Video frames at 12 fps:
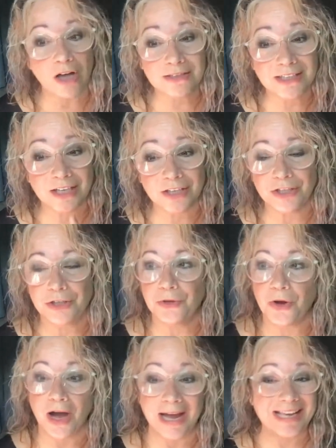I'll tell
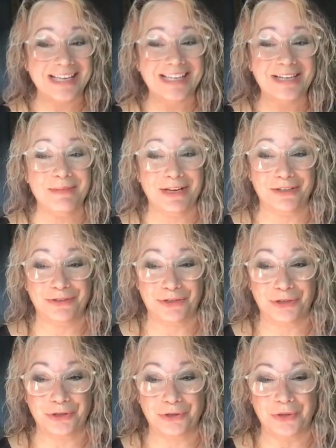you. I emailed
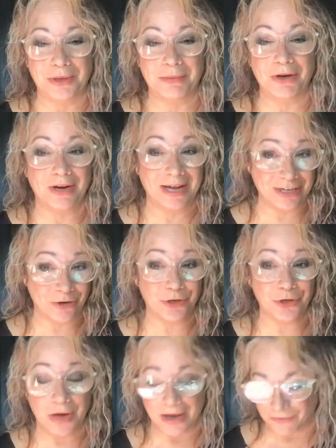you about. I know
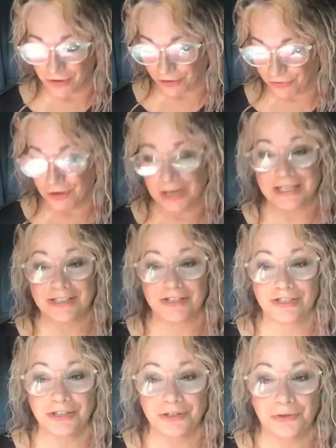you have
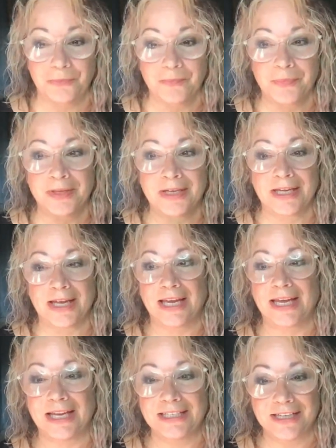arthritis too
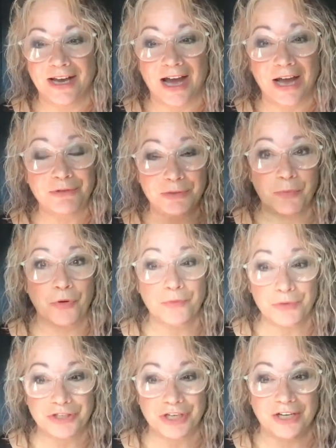and uh, I was
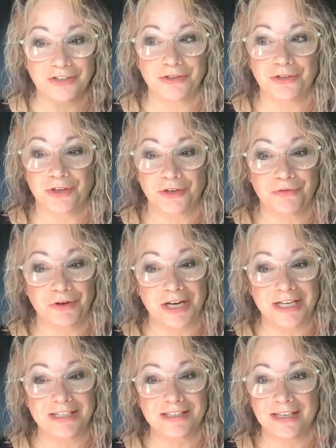born with childhood
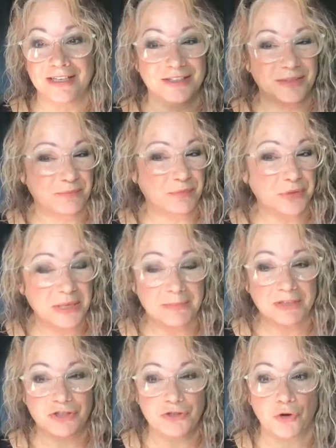arthritis, and it's pretty
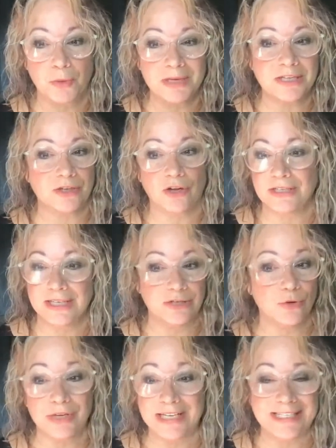much dormant as long as I
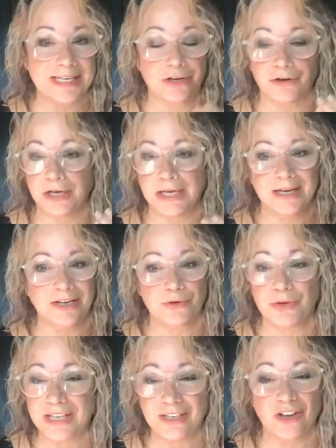don't eat dairy and I
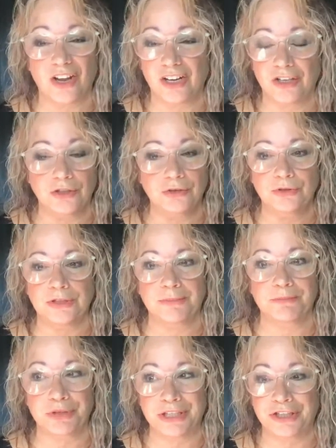don't eat a lot of gluten.
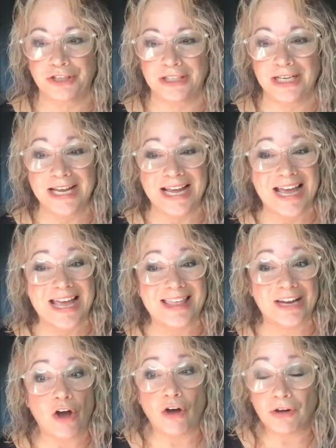I'm pretty good.
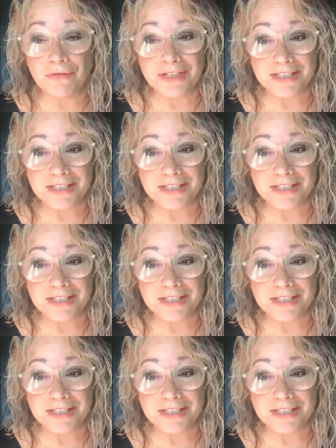There and all go. of a